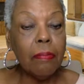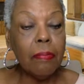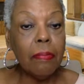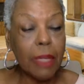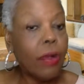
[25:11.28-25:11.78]

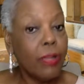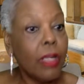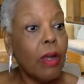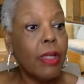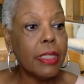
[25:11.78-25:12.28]
they
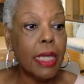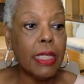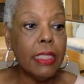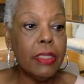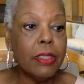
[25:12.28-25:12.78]
are
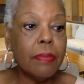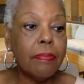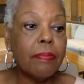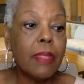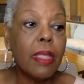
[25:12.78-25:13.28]
engaged.
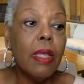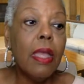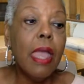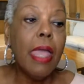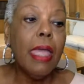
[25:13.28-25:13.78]

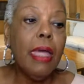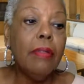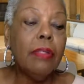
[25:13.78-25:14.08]
And